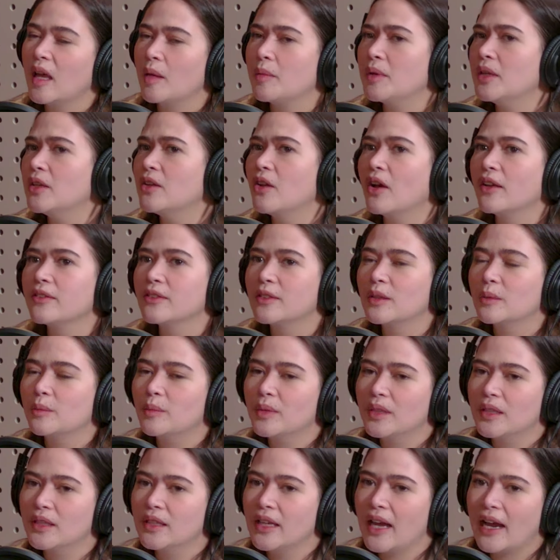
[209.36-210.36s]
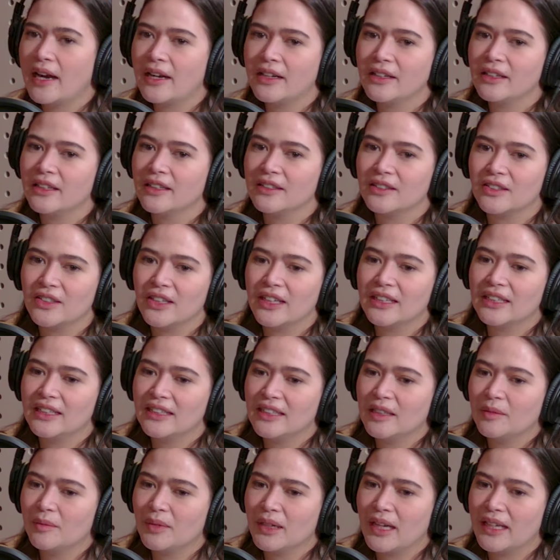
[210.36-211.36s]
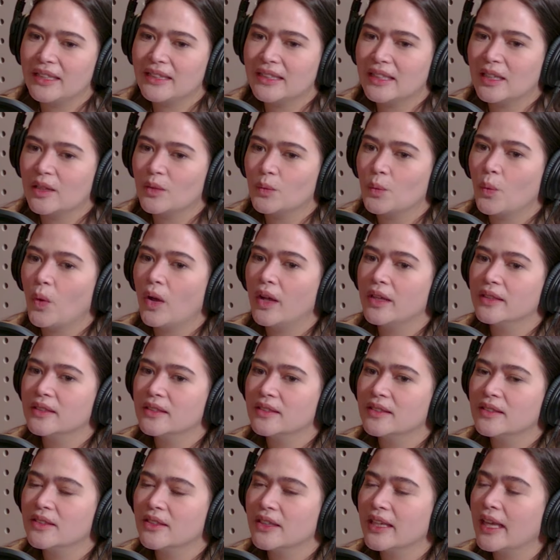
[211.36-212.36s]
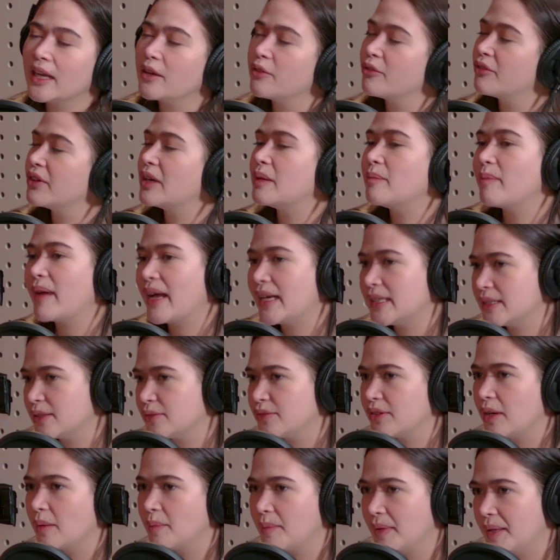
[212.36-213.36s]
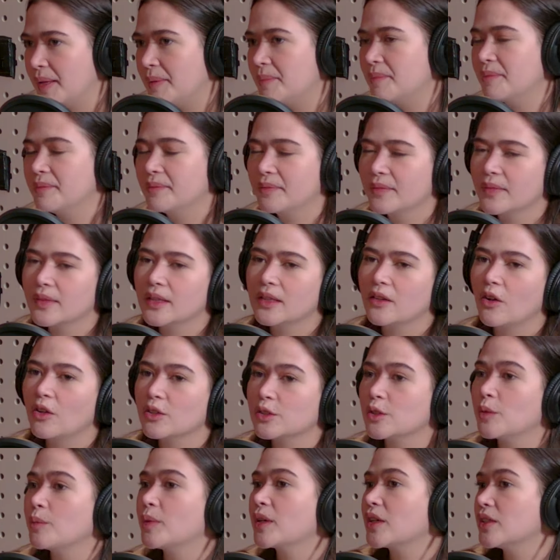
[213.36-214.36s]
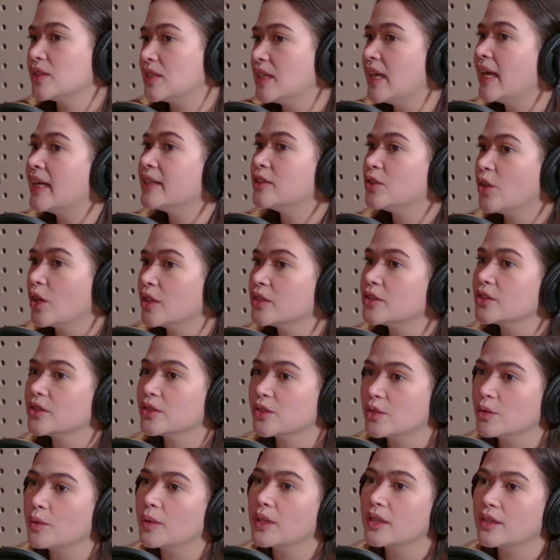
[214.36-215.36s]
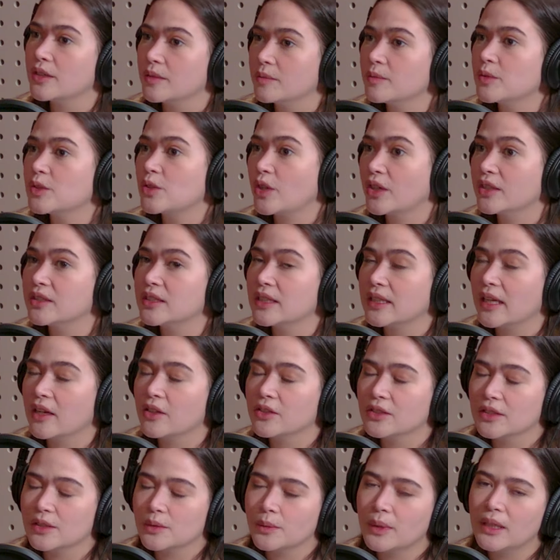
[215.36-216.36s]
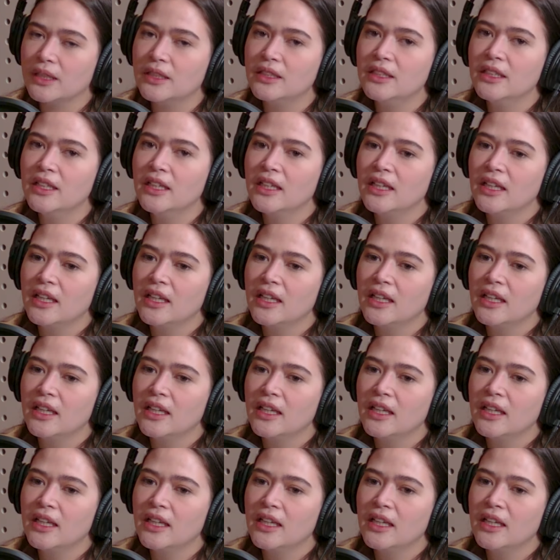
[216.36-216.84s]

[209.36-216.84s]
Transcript: I mean, not to be arrogant or anything, but I didn't want to get a free pass from him. Mm. Also because he had daughters who were starting out as well.